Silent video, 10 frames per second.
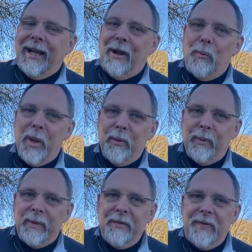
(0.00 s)
Whether
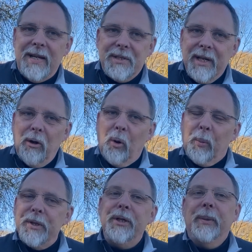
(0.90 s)
we're refacing or
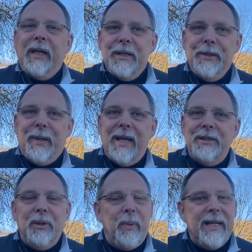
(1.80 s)
we're doing a new
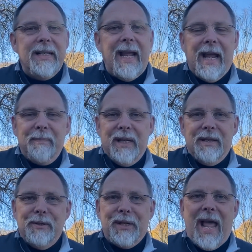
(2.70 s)
kitchen, we need to empty
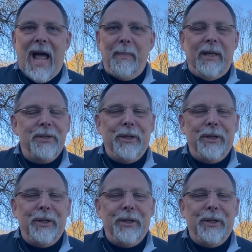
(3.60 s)
those cabinets.